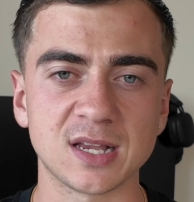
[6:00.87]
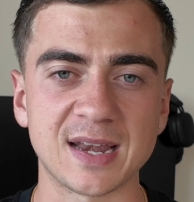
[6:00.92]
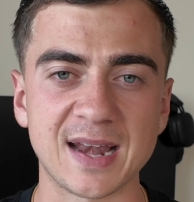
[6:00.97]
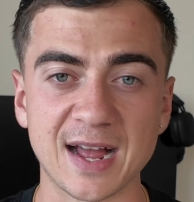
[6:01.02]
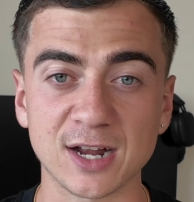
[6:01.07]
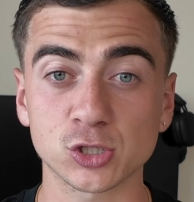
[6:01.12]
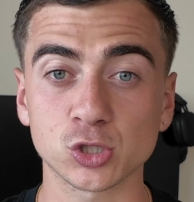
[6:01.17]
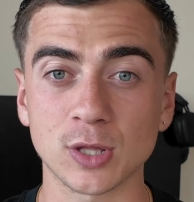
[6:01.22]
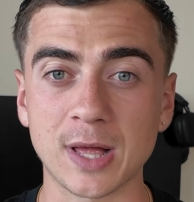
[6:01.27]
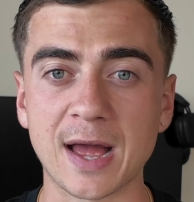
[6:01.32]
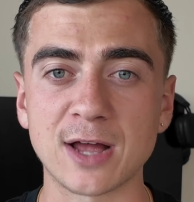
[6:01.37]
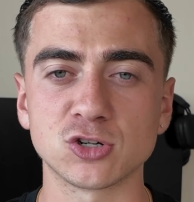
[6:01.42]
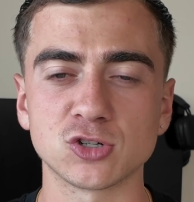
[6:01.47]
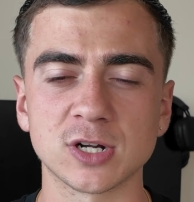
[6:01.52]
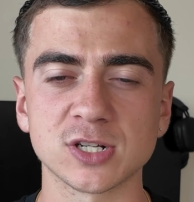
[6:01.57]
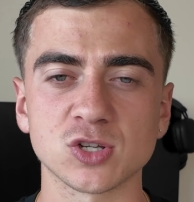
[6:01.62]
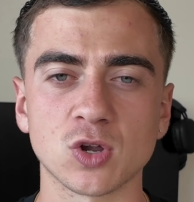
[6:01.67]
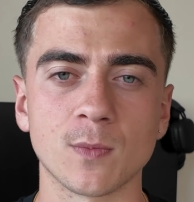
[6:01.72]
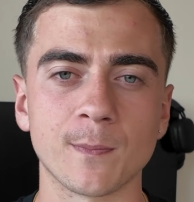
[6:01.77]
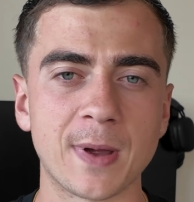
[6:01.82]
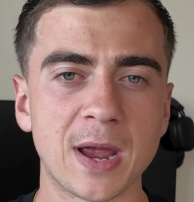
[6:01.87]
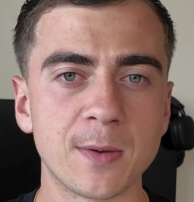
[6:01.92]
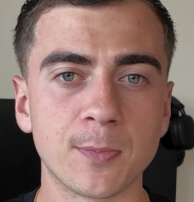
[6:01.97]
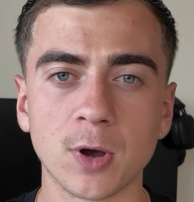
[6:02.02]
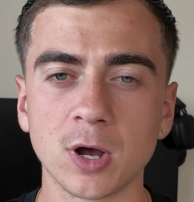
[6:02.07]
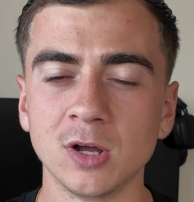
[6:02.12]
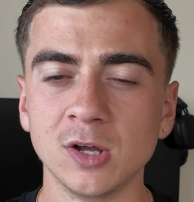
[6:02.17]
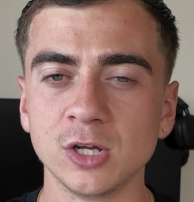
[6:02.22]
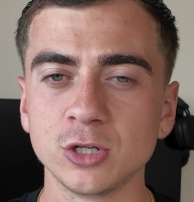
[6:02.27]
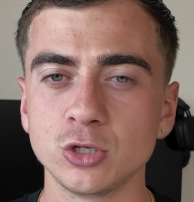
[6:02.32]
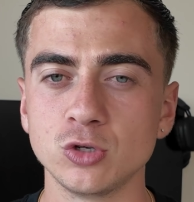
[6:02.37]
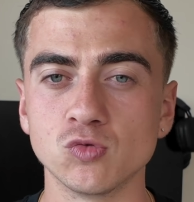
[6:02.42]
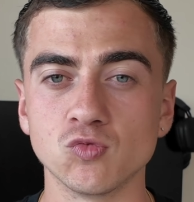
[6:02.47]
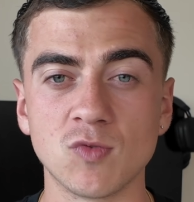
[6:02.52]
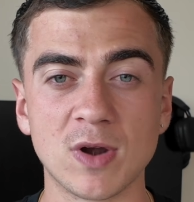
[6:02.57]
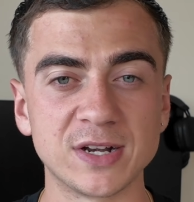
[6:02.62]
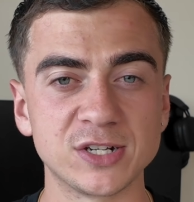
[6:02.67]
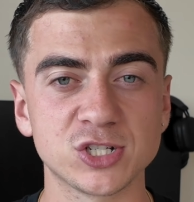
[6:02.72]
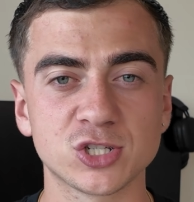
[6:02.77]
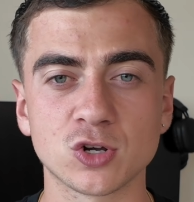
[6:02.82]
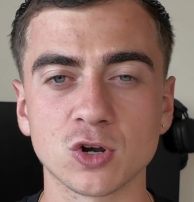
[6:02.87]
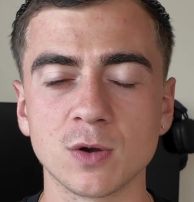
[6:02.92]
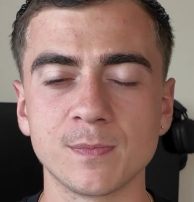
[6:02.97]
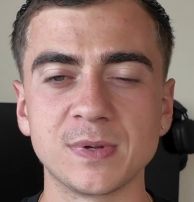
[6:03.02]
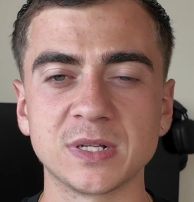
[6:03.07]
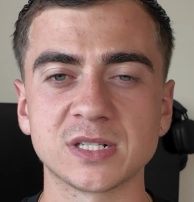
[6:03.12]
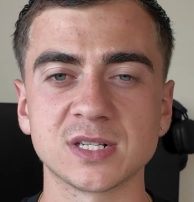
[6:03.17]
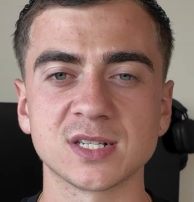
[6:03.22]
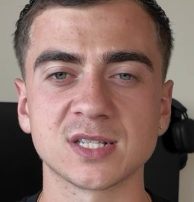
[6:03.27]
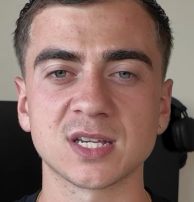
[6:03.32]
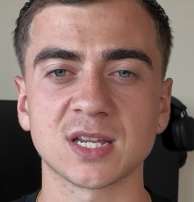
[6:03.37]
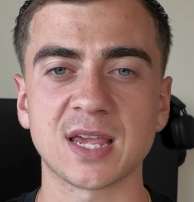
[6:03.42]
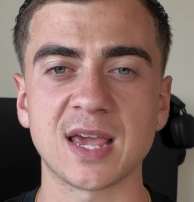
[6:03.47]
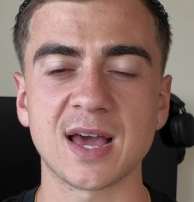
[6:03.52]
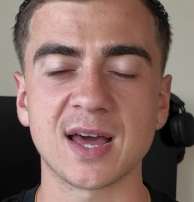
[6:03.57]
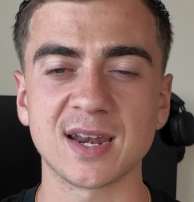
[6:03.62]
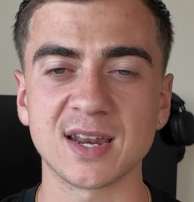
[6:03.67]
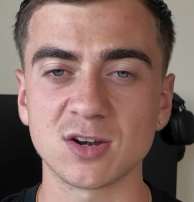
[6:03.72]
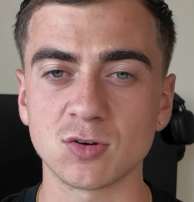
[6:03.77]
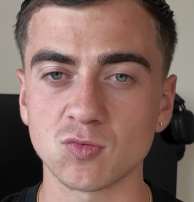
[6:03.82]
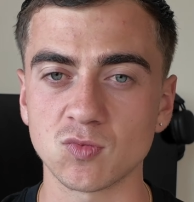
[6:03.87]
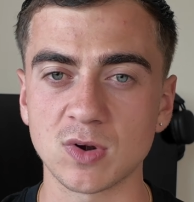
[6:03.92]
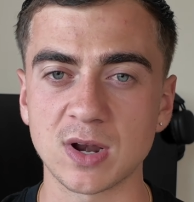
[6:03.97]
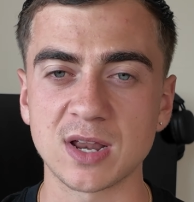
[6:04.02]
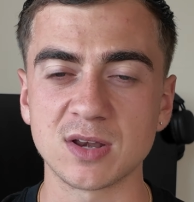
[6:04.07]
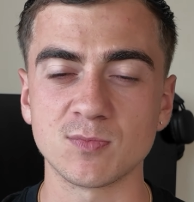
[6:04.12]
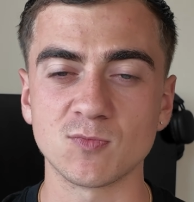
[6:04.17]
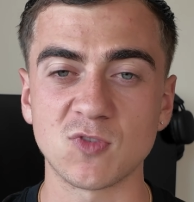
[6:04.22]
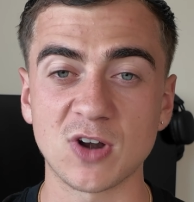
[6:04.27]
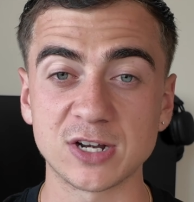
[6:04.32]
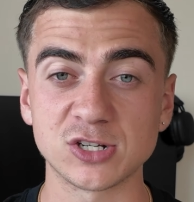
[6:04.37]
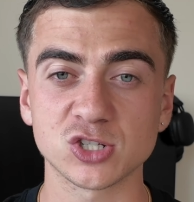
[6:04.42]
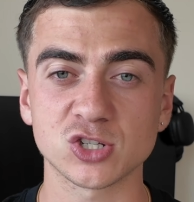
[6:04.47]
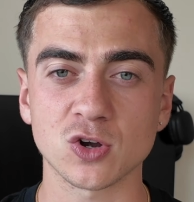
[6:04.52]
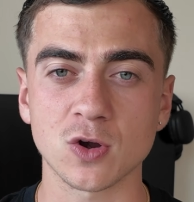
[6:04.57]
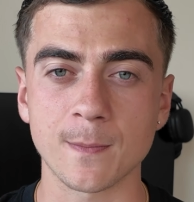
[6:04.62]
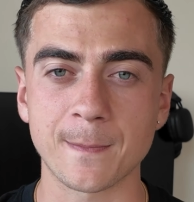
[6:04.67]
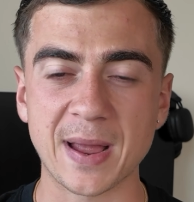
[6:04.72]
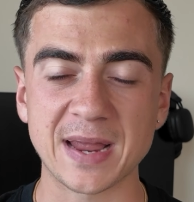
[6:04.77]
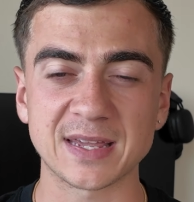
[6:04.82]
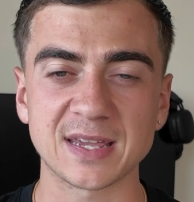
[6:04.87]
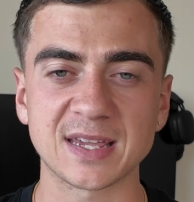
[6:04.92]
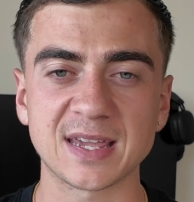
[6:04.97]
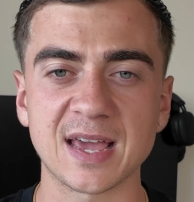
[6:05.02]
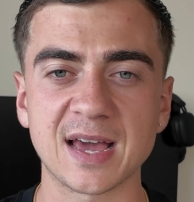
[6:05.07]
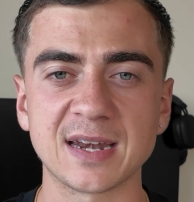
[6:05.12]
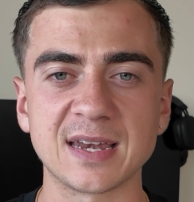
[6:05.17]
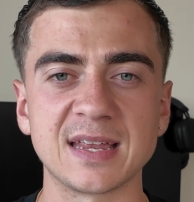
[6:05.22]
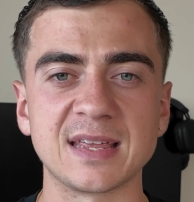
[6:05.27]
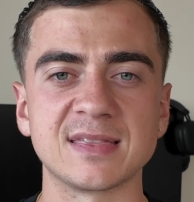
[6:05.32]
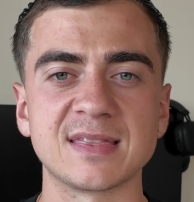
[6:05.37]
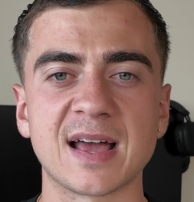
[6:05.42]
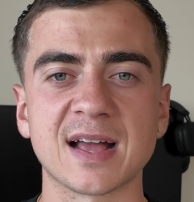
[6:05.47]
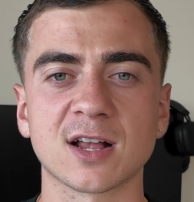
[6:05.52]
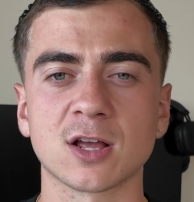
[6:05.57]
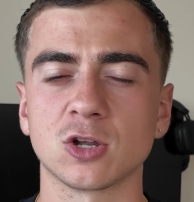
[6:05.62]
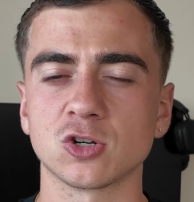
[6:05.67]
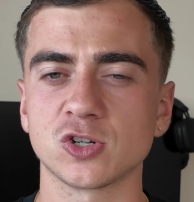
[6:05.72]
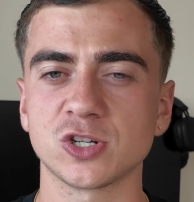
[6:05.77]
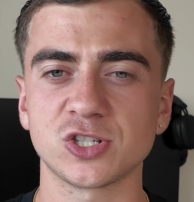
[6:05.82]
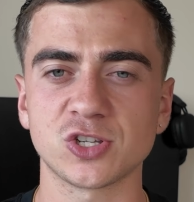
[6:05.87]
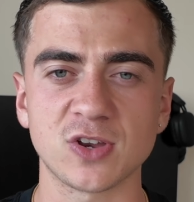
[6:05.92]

an actual address on paper. You register a business account and register a bank account in that country.